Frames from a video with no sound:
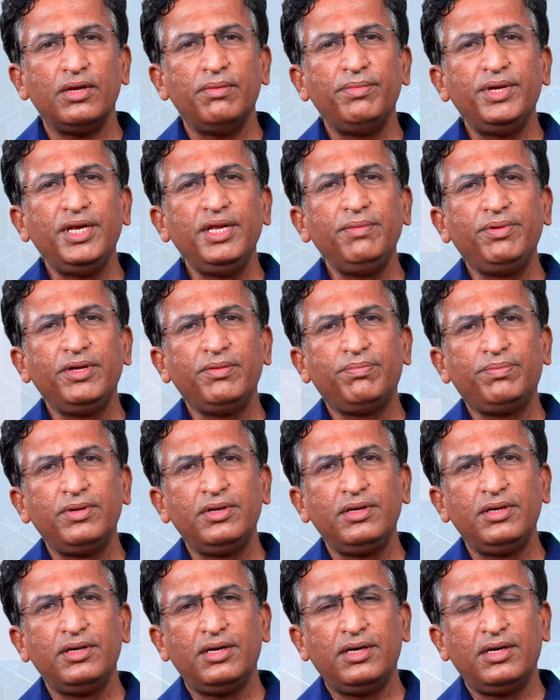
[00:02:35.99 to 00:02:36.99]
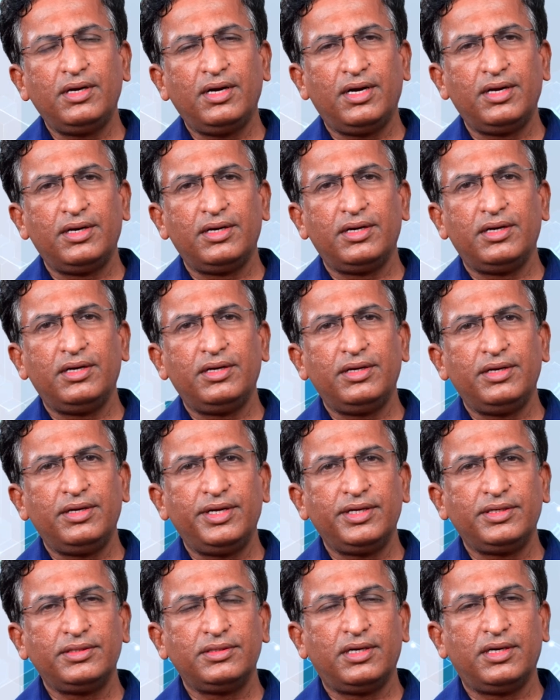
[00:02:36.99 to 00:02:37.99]
Many people are,
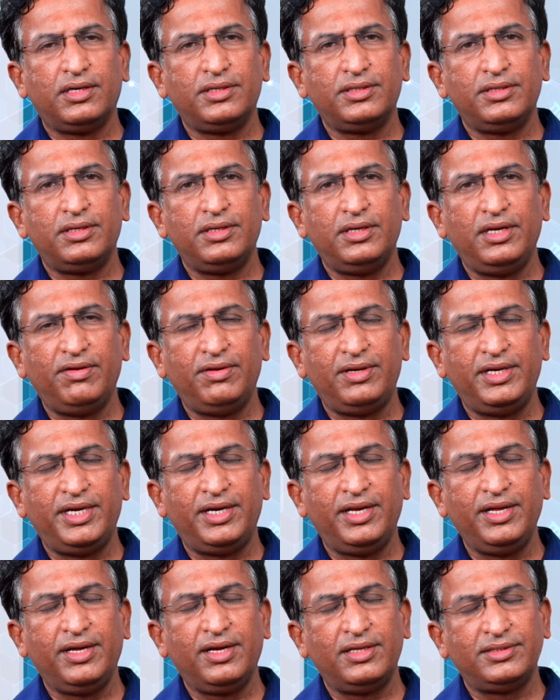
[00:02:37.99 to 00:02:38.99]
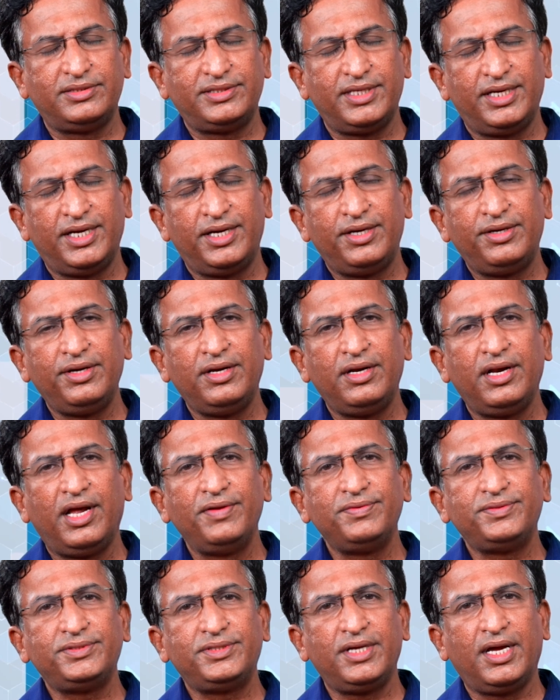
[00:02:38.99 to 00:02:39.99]
uh, uh leading a sedentary
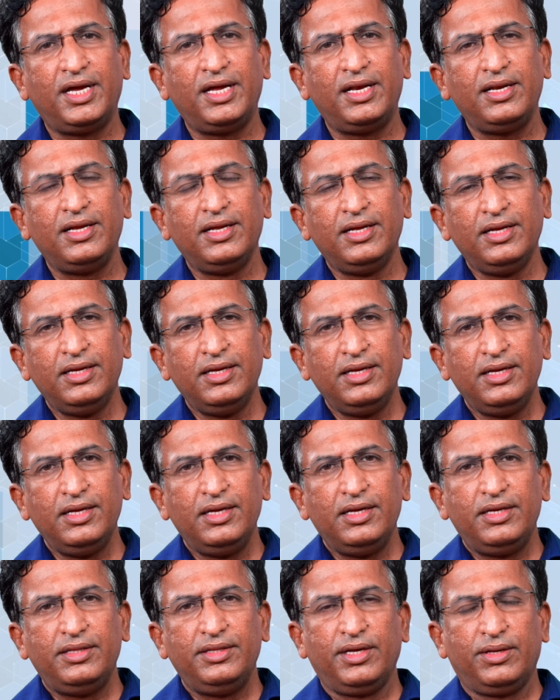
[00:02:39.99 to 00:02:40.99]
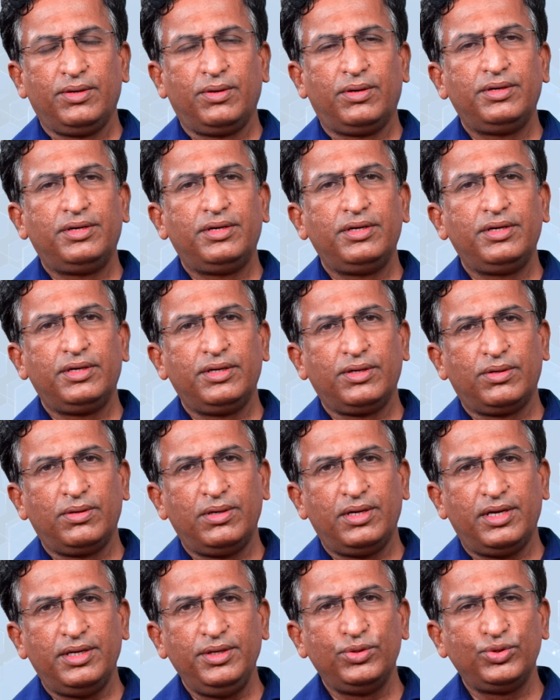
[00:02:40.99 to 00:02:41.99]
lifestyle. They are not
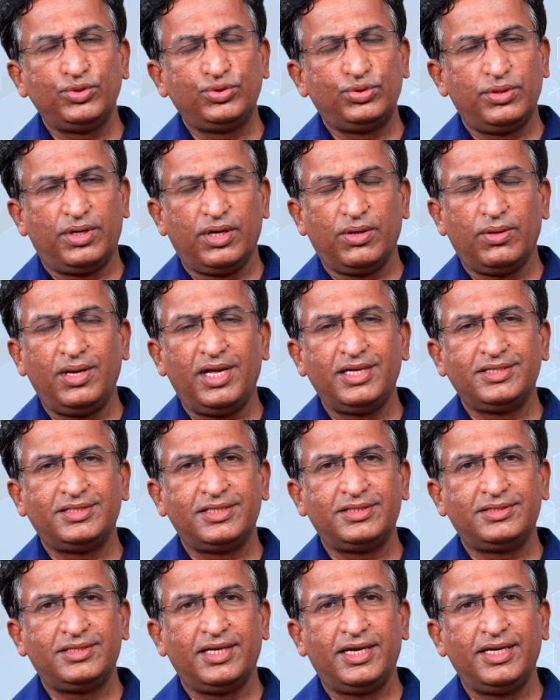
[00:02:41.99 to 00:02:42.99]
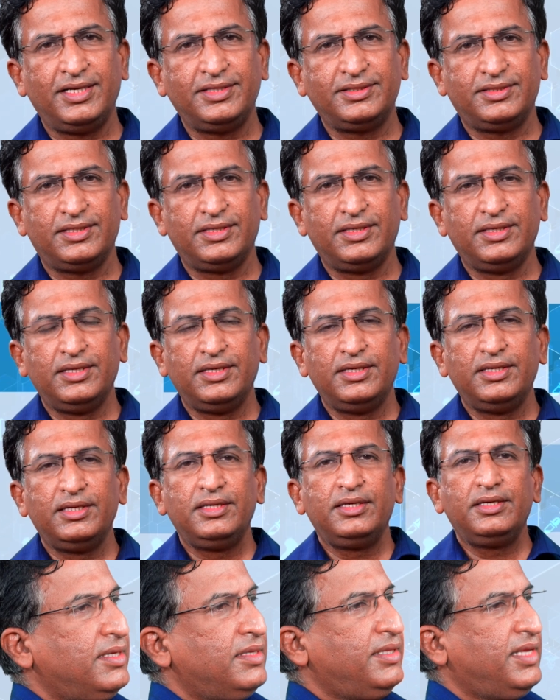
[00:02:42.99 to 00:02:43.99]
regular, used to regular exercise.
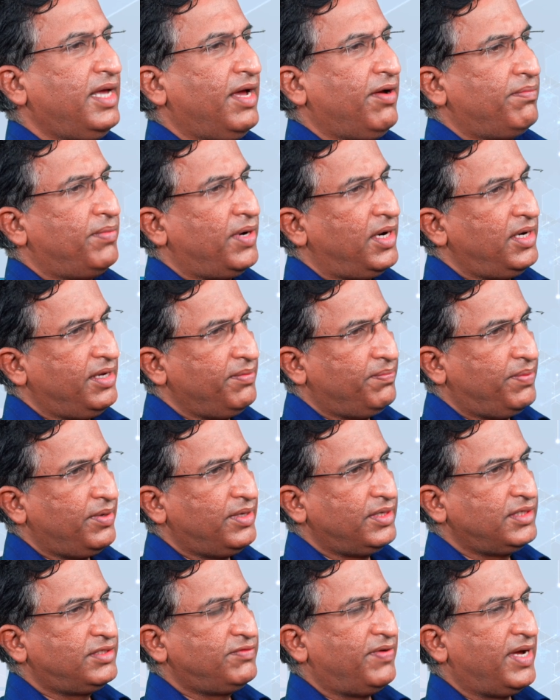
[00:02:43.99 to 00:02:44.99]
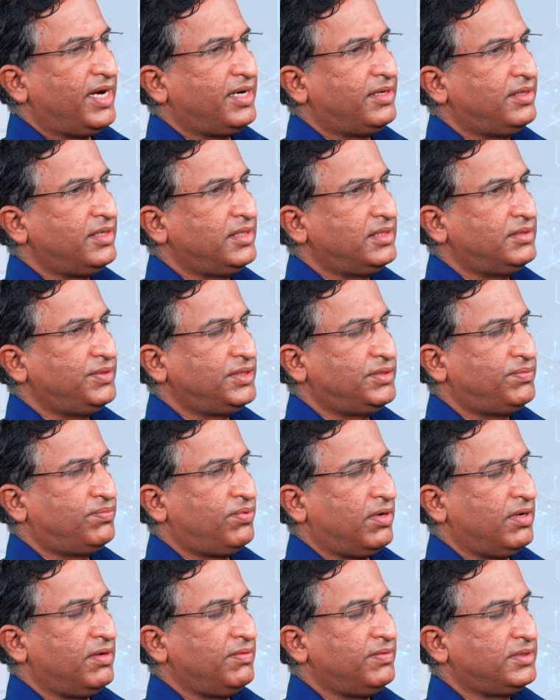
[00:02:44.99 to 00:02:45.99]
They have multiple risk factors which,
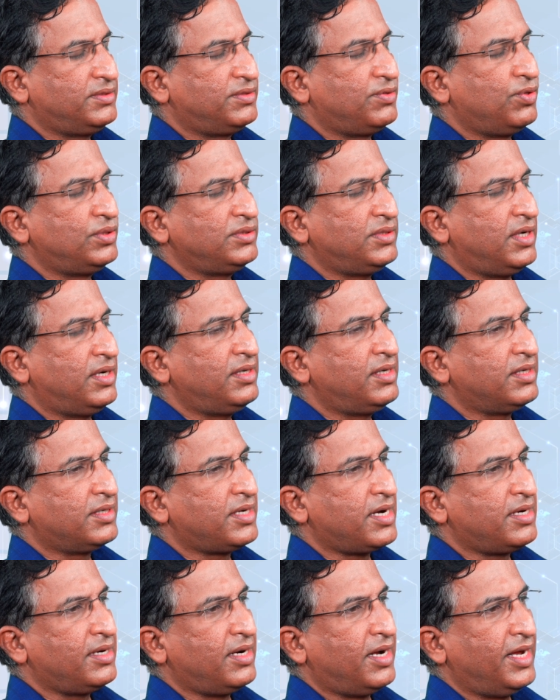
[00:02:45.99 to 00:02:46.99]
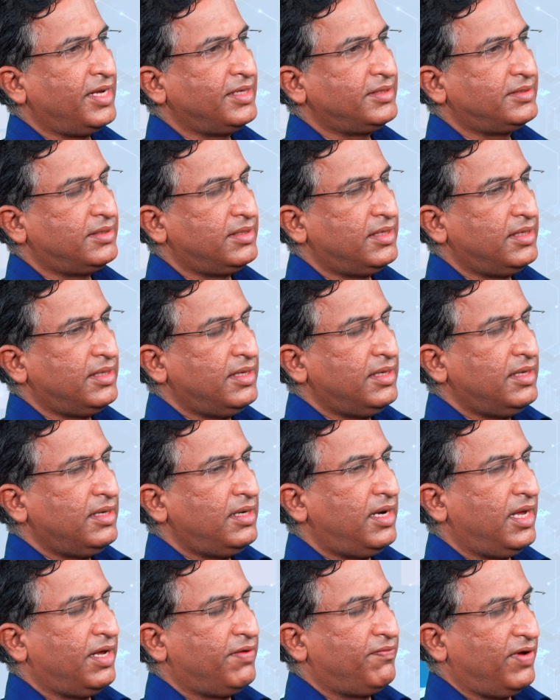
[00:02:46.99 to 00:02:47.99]
which goes unrecognized,
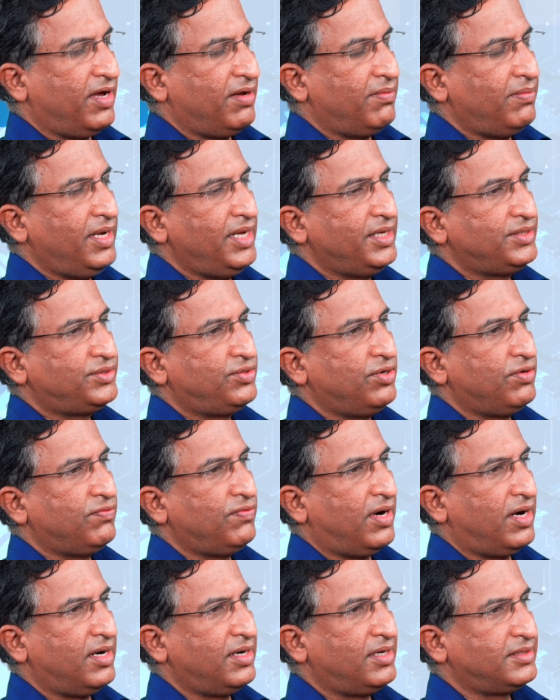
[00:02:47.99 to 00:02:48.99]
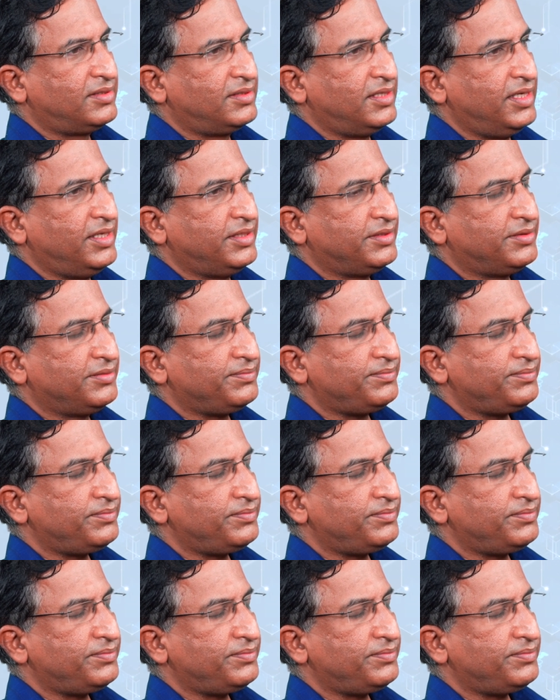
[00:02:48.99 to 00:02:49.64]
like family history of heart disease,